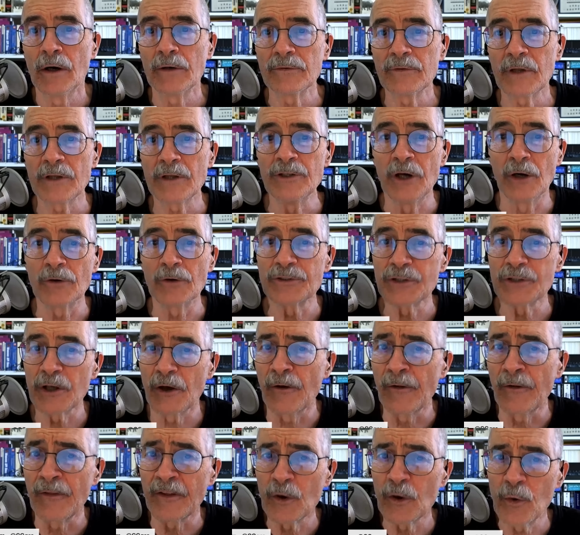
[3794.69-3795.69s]
you know.
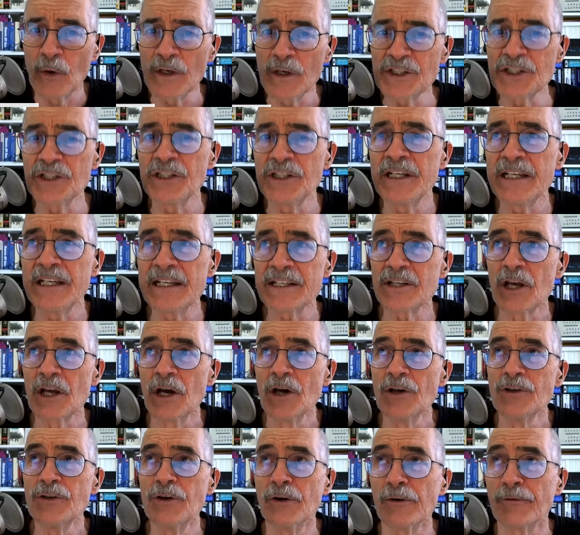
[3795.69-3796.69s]
So the question is,
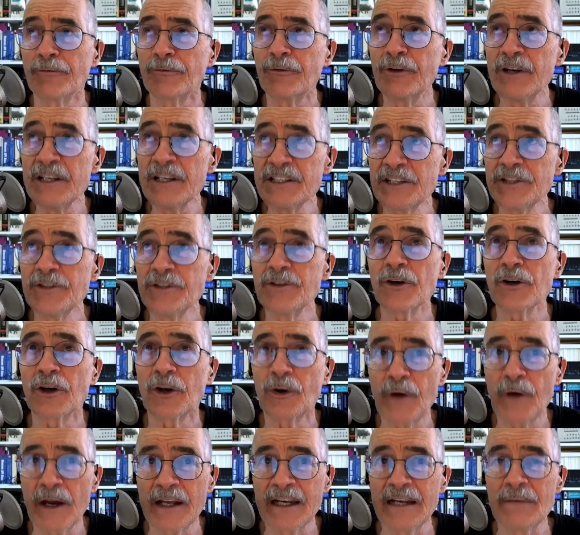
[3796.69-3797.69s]
you're freezing your
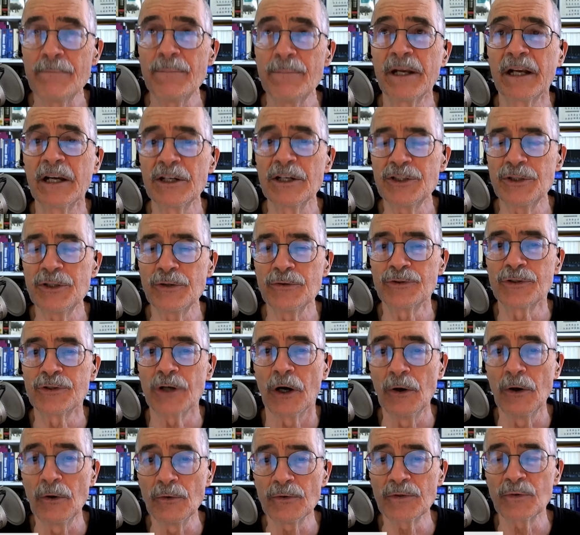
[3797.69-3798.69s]
credit because you
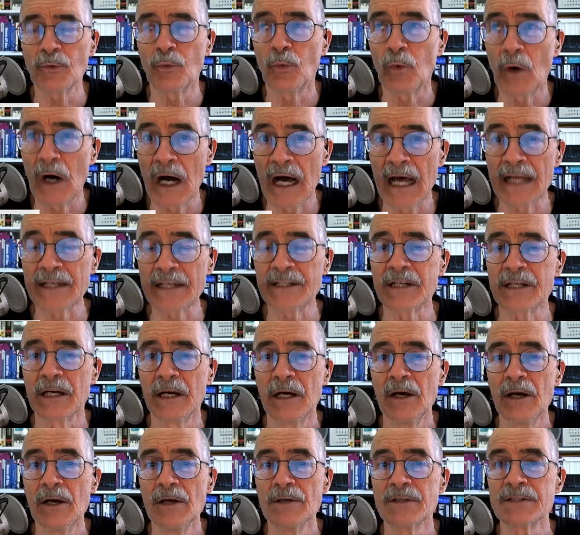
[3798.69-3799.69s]
don't want
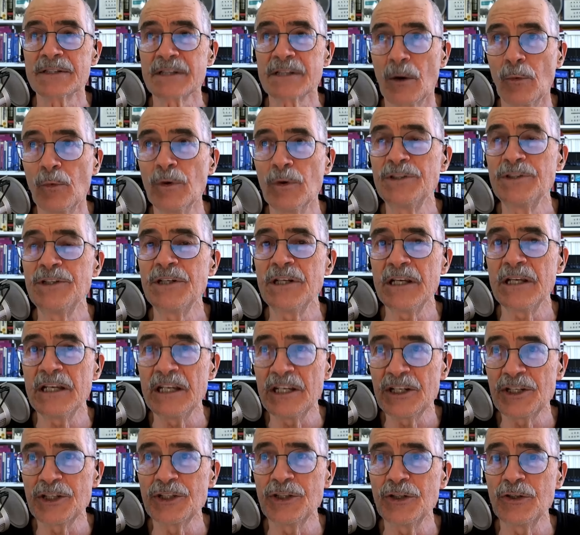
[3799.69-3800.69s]
someone to
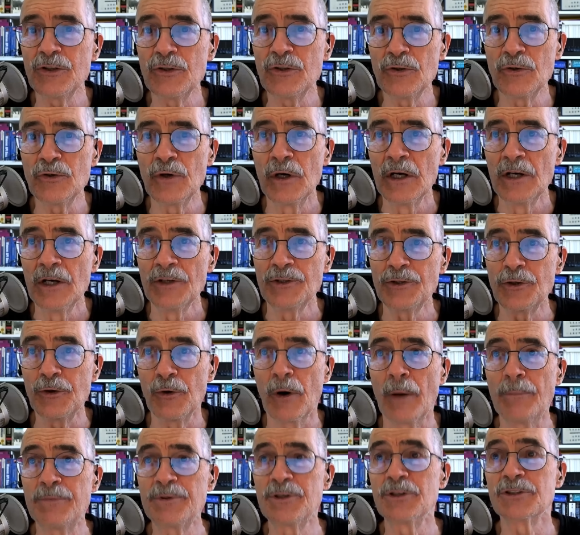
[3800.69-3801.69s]
issue
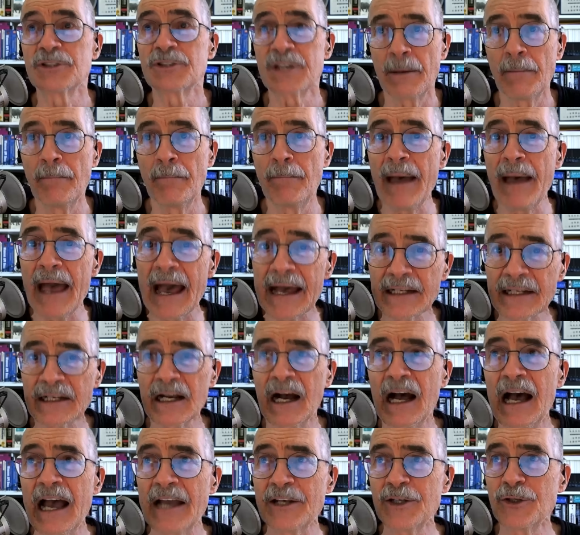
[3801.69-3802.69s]
to some bad
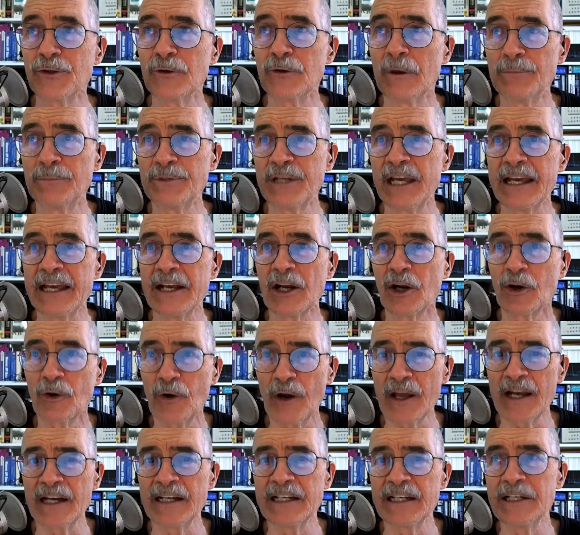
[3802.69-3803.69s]
guy to obtain
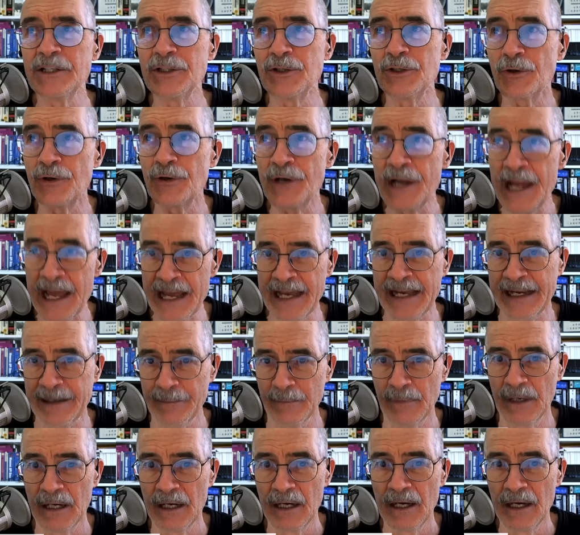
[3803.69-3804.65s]
credit in your name.